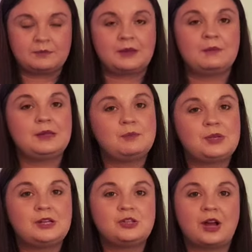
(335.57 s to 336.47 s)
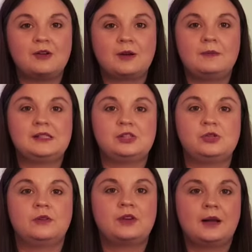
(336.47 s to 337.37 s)
But the potential outcome is the
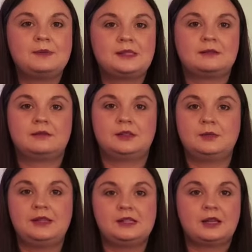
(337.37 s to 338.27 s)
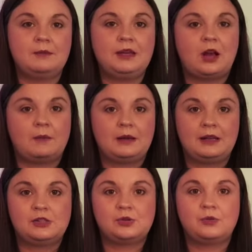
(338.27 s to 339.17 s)
Two of Cups. To me, this can be coming
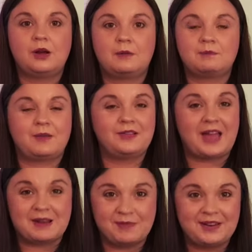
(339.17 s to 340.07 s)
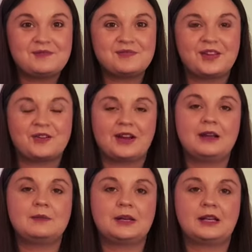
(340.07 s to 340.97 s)
into alignment,
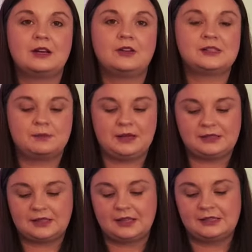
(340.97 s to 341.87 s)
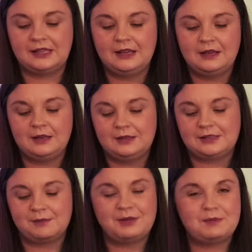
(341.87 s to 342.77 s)
okay? But it can also be, it says,
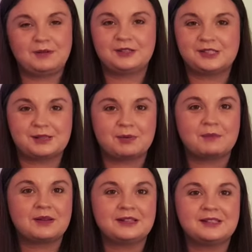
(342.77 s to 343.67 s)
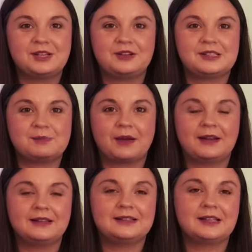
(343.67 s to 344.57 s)
some people are just the pumpkin to your
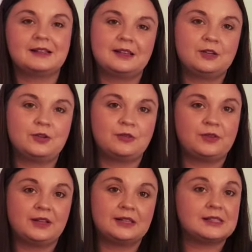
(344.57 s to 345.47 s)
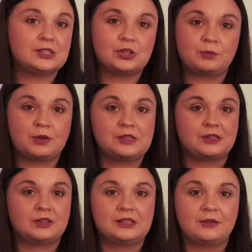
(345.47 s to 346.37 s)
spice. Like, you could feel like this is your person.
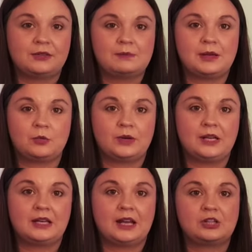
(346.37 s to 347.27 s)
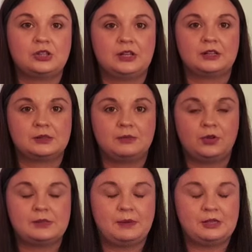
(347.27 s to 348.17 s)
There could definitely be a reconnection here. Some of you
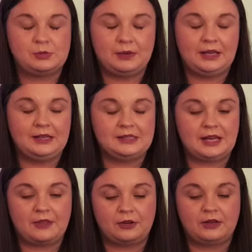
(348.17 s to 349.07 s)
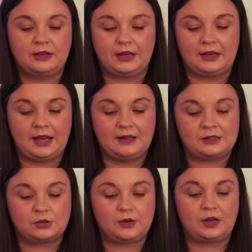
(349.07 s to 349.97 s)
guys may just be getting together and, like, hey,
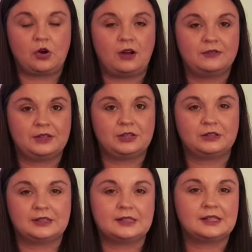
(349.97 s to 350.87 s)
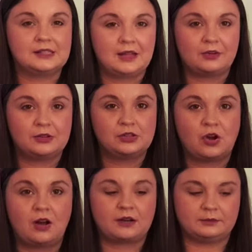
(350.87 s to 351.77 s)
let's go get coffee or let's get together and
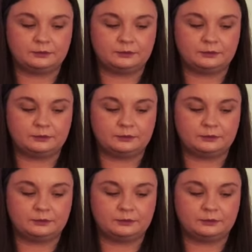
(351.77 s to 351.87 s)
talk.